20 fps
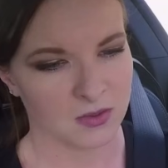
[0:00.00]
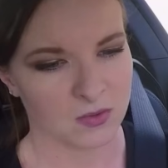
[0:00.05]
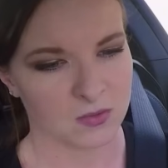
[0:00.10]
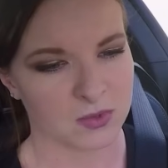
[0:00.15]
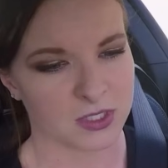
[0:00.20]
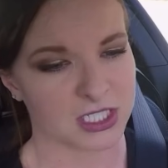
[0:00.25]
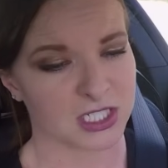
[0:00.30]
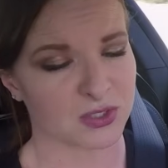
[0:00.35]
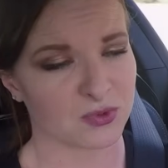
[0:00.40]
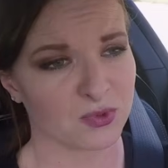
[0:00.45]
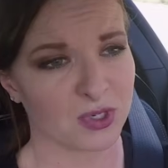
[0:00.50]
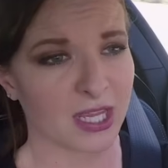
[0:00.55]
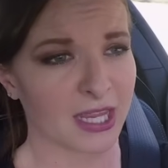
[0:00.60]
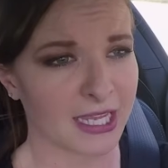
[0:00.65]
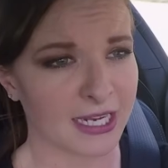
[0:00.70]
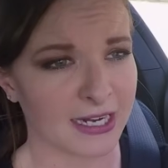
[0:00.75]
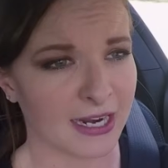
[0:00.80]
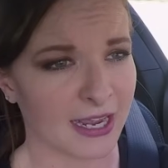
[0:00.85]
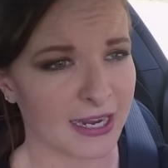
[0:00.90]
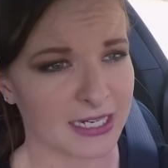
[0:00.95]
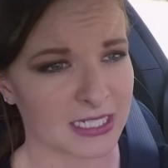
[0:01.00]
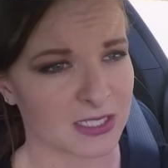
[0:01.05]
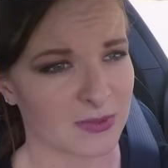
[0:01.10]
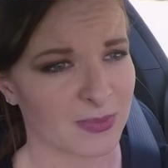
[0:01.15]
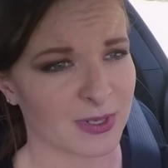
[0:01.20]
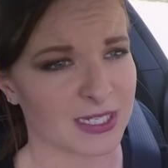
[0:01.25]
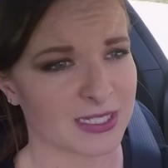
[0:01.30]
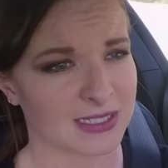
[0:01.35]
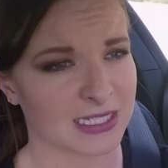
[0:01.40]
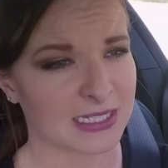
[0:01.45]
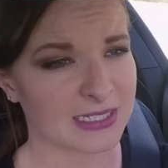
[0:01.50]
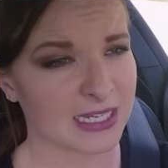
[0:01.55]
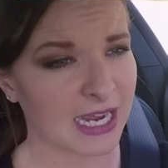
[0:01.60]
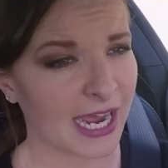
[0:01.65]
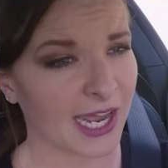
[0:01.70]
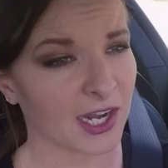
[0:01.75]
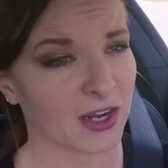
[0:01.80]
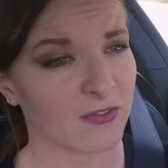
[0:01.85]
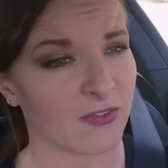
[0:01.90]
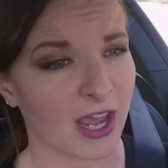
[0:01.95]
which is really nice because it's
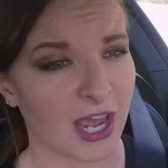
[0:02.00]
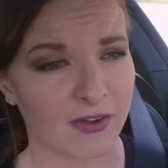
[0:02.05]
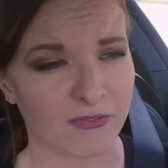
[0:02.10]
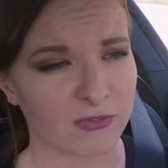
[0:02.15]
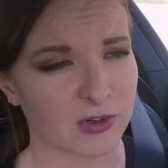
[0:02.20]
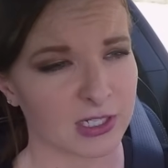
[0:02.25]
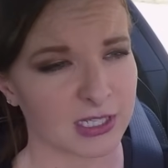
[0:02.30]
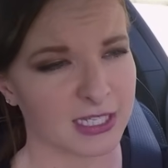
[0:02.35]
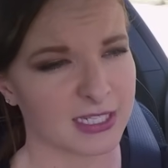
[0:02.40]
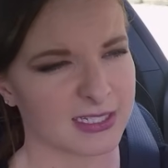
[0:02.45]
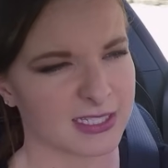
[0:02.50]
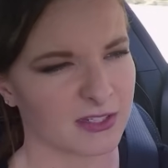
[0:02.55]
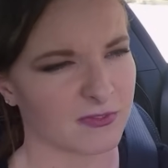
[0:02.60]
kind of effortless.